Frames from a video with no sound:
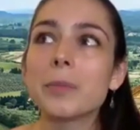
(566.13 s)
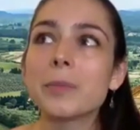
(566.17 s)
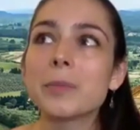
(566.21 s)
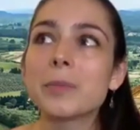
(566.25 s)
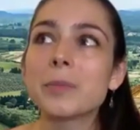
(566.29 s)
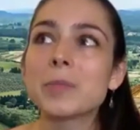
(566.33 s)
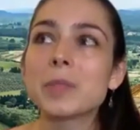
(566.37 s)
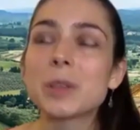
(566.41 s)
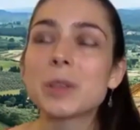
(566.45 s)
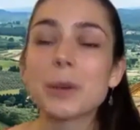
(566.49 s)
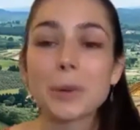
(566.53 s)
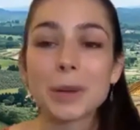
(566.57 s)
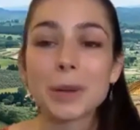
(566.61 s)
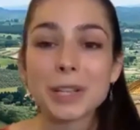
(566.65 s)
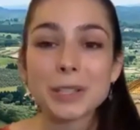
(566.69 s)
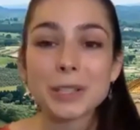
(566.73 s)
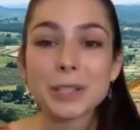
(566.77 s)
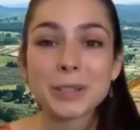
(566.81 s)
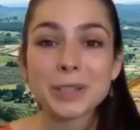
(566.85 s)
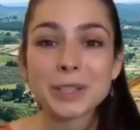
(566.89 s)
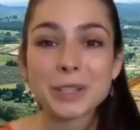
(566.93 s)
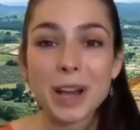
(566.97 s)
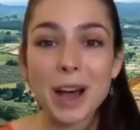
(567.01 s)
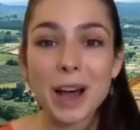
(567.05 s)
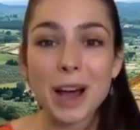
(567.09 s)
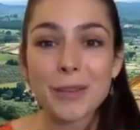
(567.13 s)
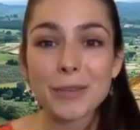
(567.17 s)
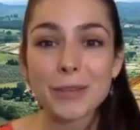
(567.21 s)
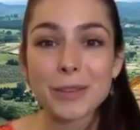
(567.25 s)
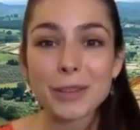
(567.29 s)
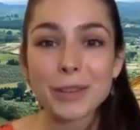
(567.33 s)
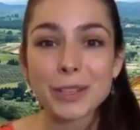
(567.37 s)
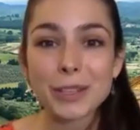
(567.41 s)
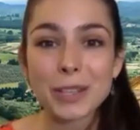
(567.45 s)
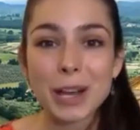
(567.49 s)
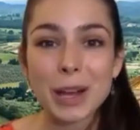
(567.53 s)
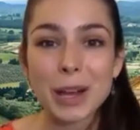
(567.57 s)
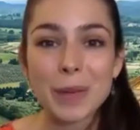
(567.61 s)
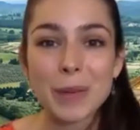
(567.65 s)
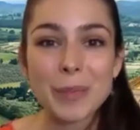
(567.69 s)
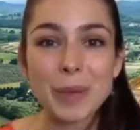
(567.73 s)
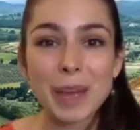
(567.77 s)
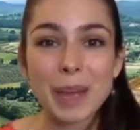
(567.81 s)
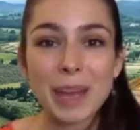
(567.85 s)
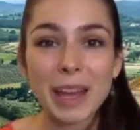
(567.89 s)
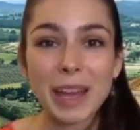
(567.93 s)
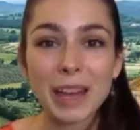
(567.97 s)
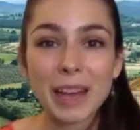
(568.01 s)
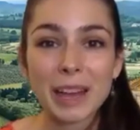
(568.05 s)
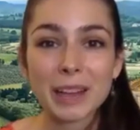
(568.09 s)
So I went into this coffee shop,
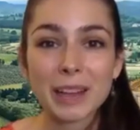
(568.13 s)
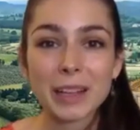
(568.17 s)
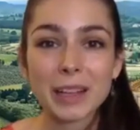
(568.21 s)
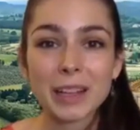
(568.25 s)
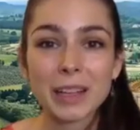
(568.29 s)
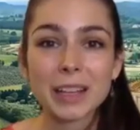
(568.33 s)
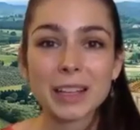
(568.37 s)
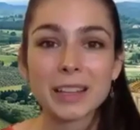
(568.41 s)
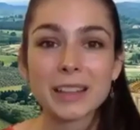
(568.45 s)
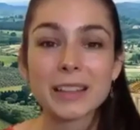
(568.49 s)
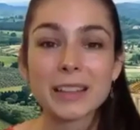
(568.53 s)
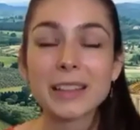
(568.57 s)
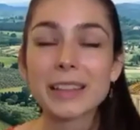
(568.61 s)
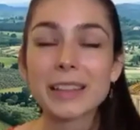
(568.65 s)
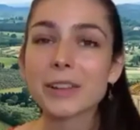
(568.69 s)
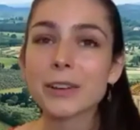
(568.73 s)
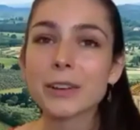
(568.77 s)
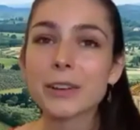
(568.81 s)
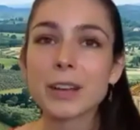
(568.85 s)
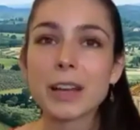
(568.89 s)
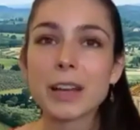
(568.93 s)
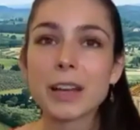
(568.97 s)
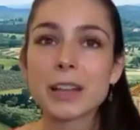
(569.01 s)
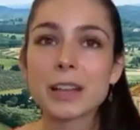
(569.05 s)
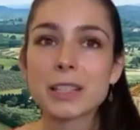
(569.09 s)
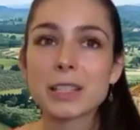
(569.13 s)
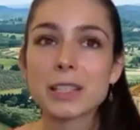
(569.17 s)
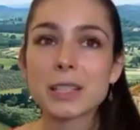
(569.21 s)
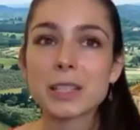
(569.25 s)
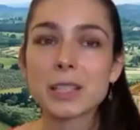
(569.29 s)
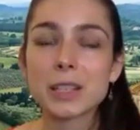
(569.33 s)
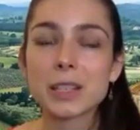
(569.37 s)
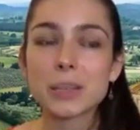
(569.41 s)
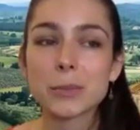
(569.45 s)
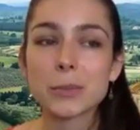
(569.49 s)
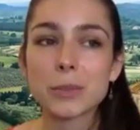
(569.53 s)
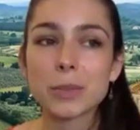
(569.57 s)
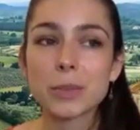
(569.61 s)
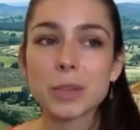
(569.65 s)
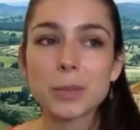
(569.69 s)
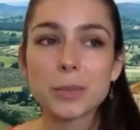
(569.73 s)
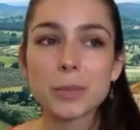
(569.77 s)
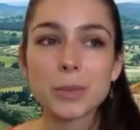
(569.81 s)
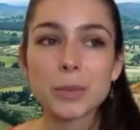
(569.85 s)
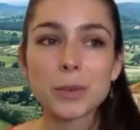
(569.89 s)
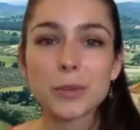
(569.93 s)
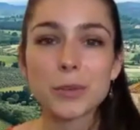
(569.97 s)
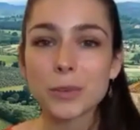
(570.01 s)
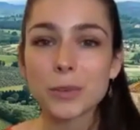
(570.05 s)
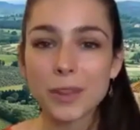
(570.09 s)
and it's really
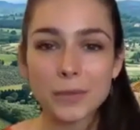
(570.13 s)
beautiful.